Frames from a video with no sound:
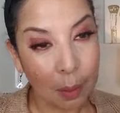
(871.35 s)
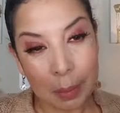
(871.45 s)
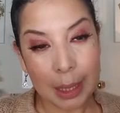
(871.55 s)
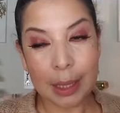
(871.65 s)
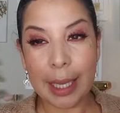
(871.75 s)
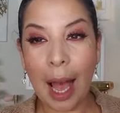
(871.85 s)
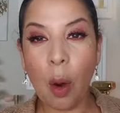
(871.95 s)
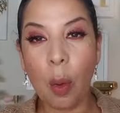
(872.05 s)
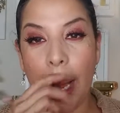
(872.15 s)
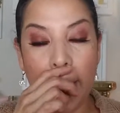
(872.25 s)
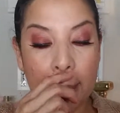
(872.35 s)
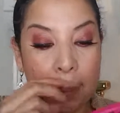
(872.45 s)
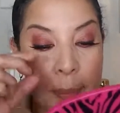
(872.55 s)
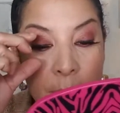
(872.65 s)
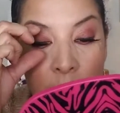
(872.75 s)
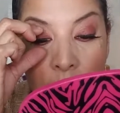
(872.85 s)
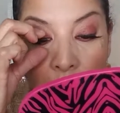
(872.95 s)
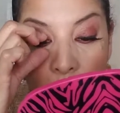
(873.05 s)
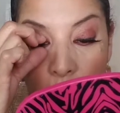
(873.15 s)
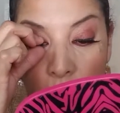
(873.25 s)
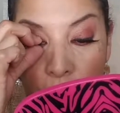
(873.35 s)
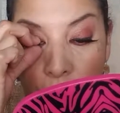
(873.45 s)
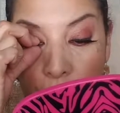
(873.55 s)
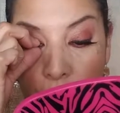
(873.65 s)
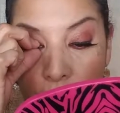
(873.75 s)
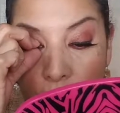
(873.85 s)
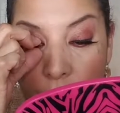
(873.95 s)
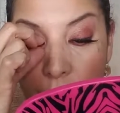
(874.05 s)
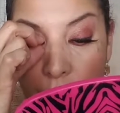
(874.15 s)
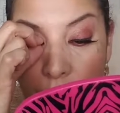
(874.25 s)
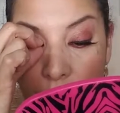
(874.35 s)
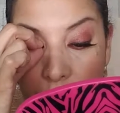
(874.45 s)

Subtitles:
because that way they don't move around on you.